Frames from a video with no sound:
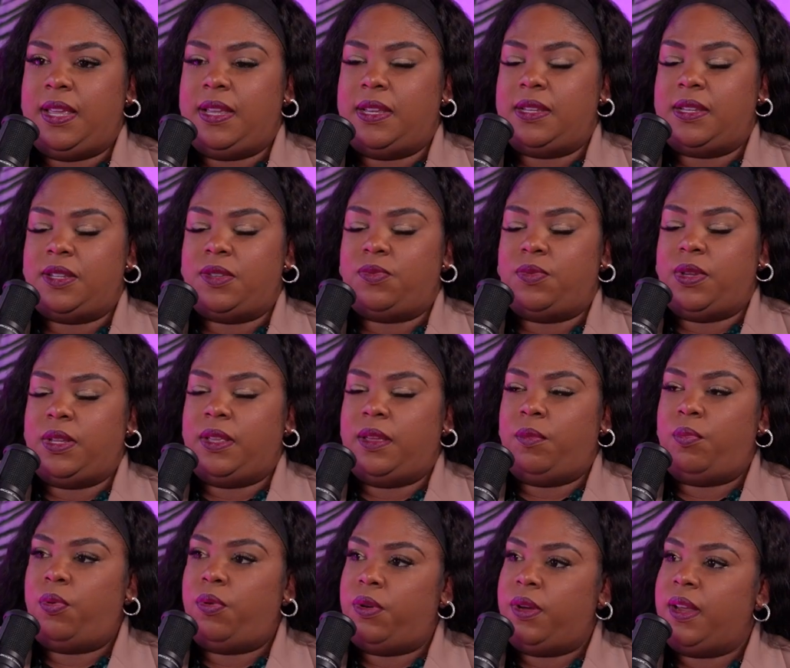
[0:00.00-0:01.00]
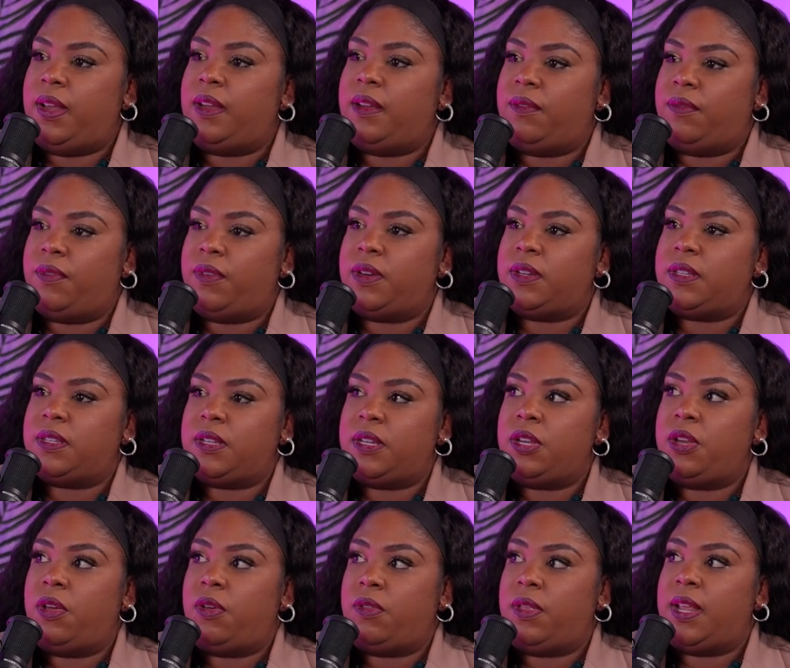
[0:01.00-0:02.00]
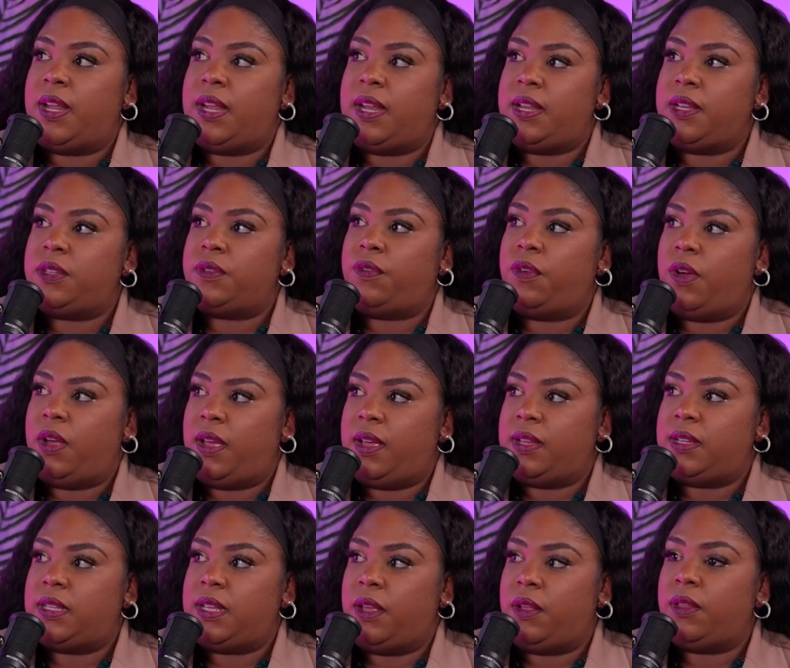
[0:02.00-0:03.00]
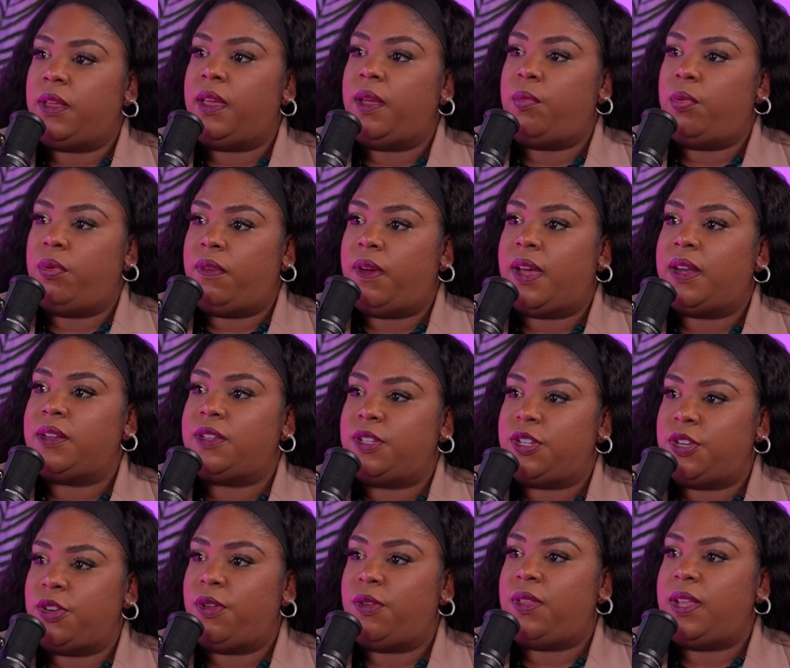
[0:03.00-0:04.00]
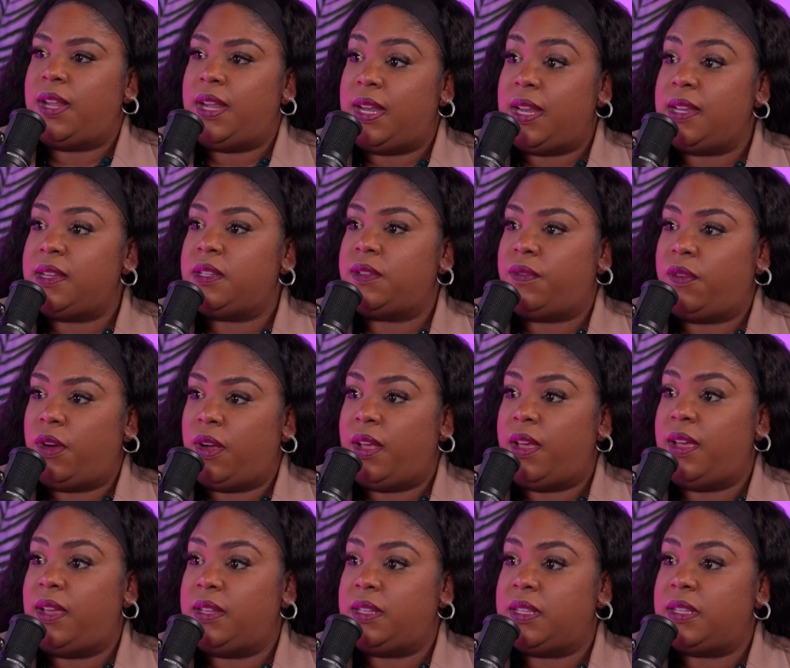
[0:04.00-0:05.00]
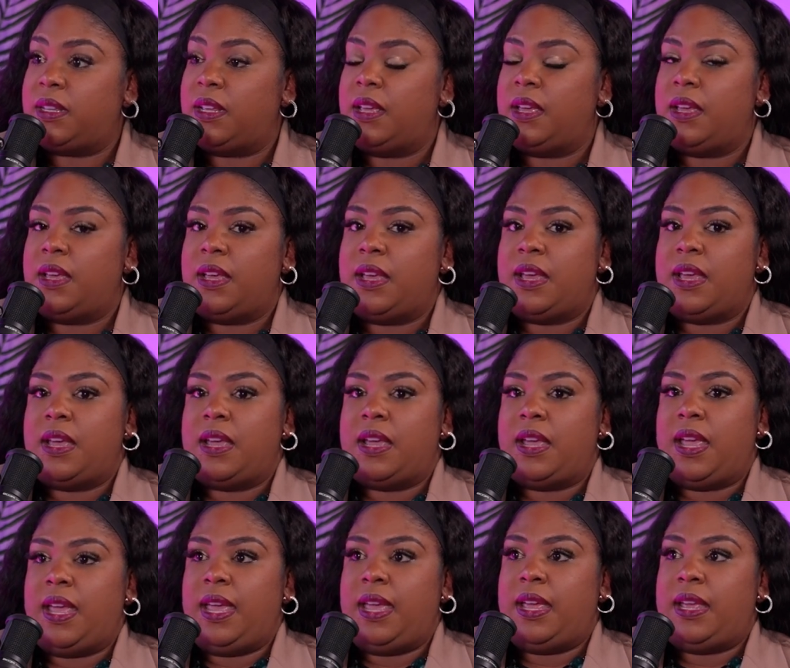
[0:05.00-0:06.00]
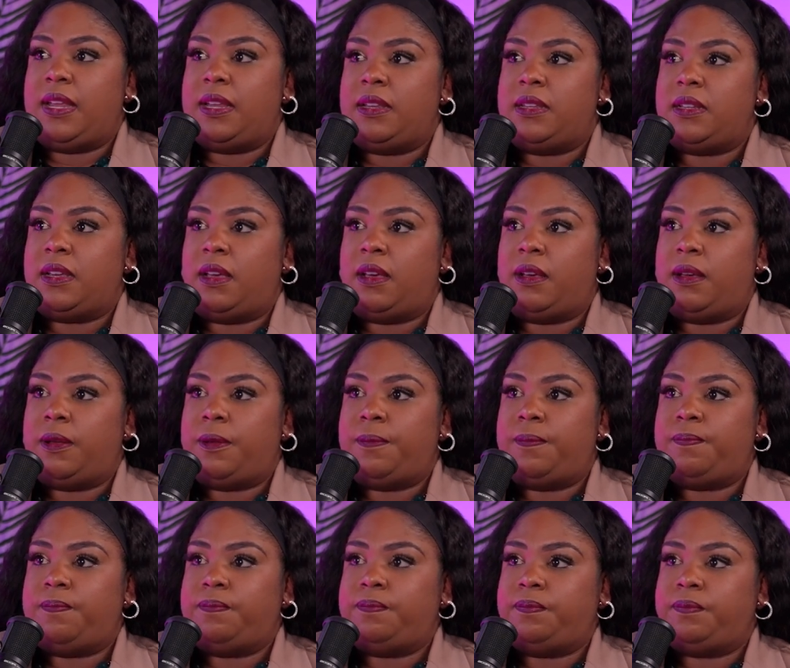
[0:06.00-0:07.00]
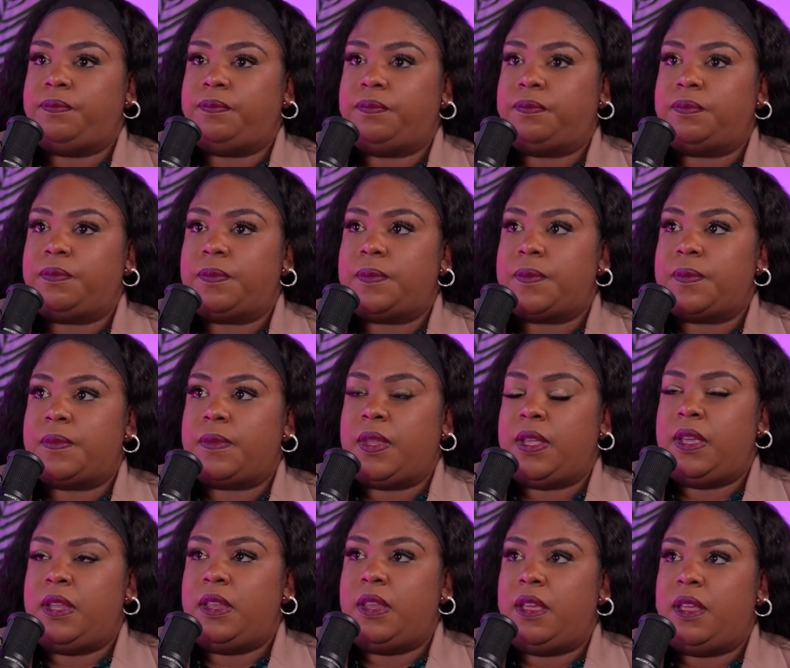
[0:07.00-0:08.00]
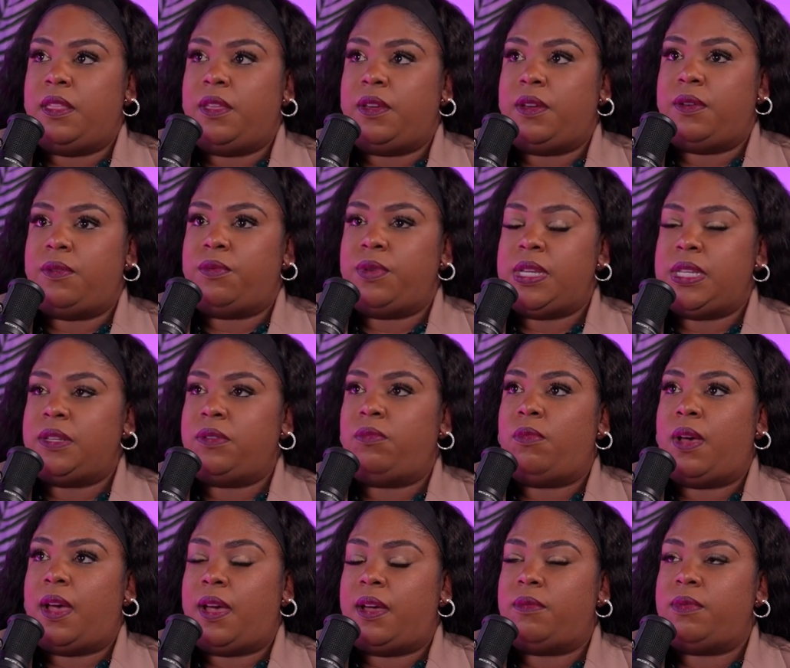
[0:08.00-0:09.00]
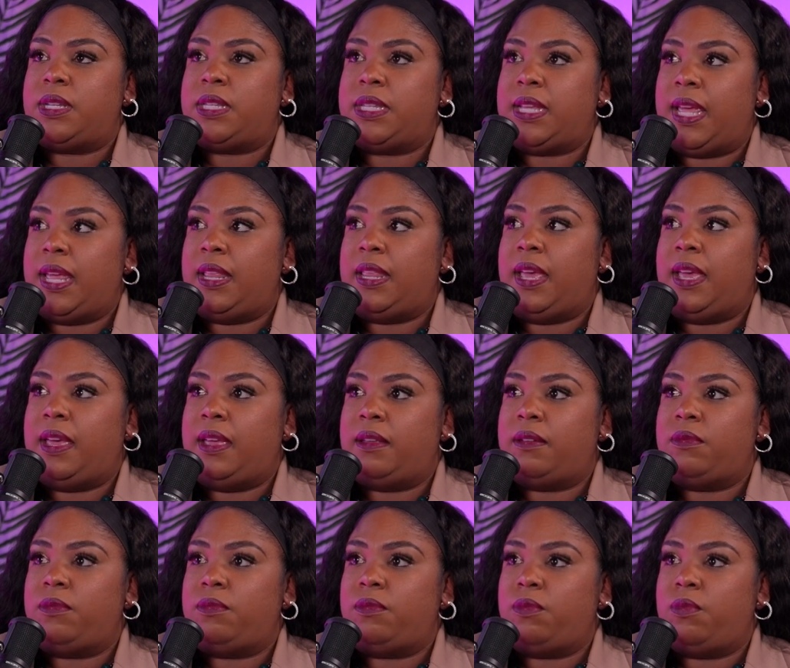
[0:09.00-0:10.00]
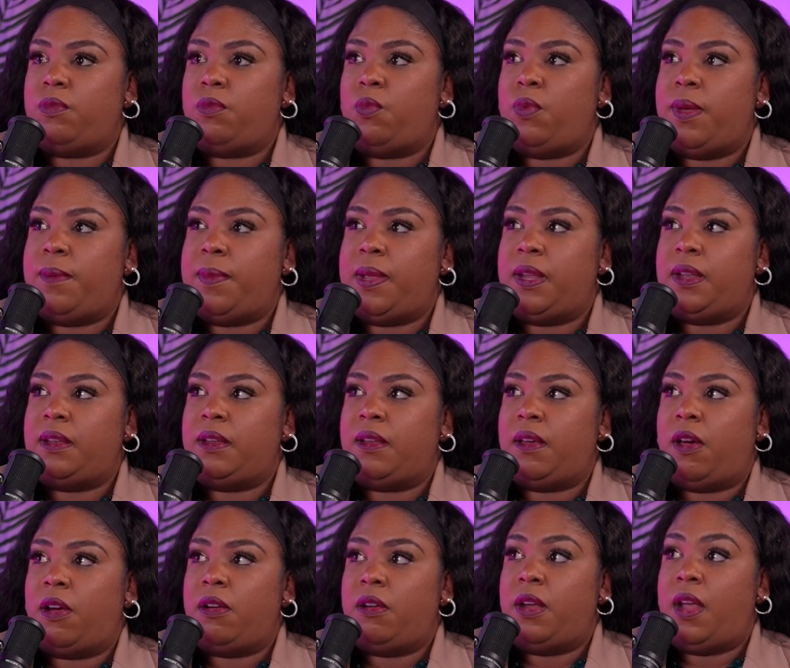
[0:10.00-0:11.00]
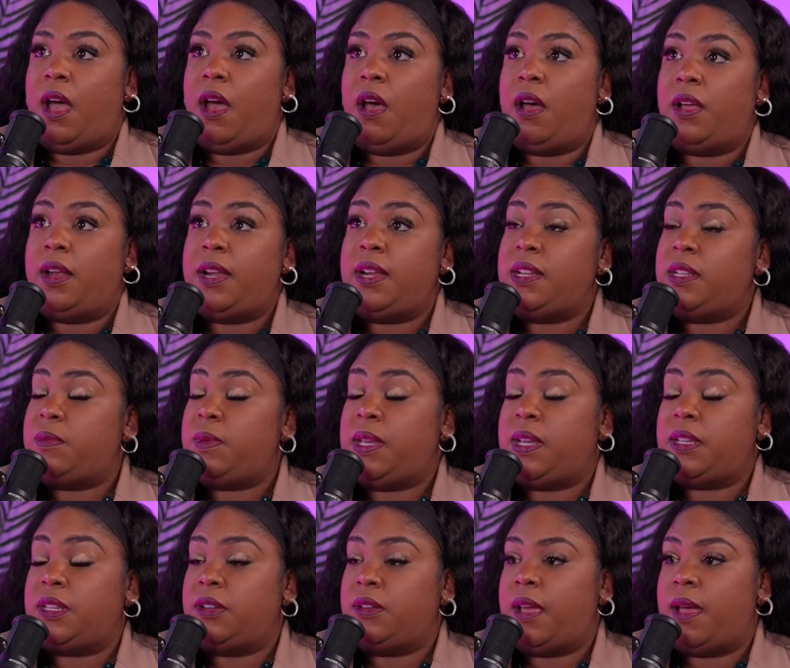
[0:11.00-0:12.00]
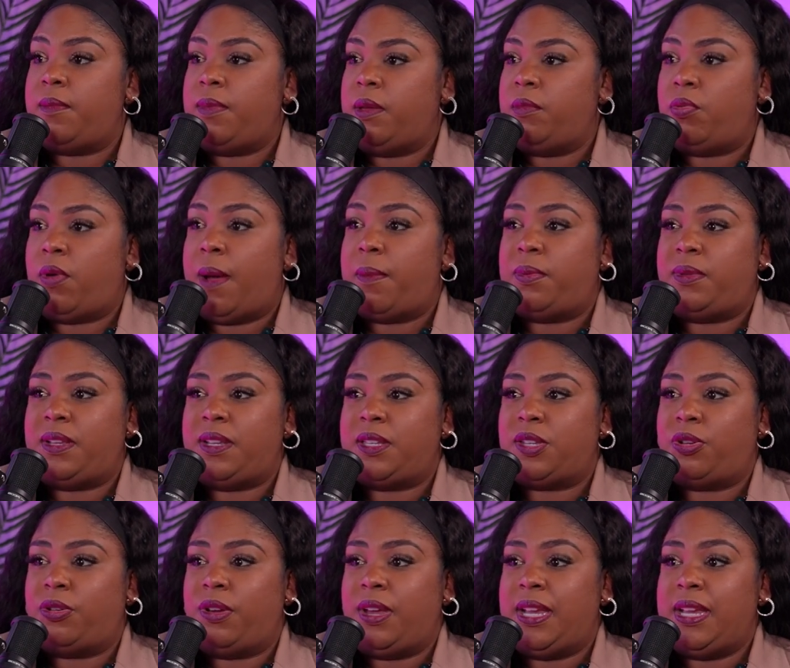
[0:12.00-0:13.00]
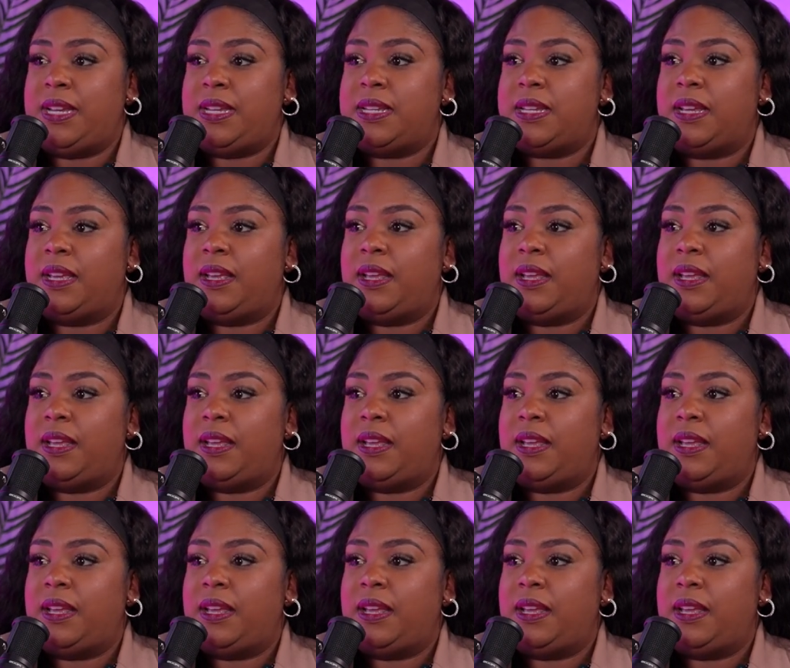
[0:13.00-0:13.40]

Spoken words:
it's just really important for us to know that it is for us, healthcare providers to know that it is for us. And another reason why I would say that women are not on it is because they're not being properly screened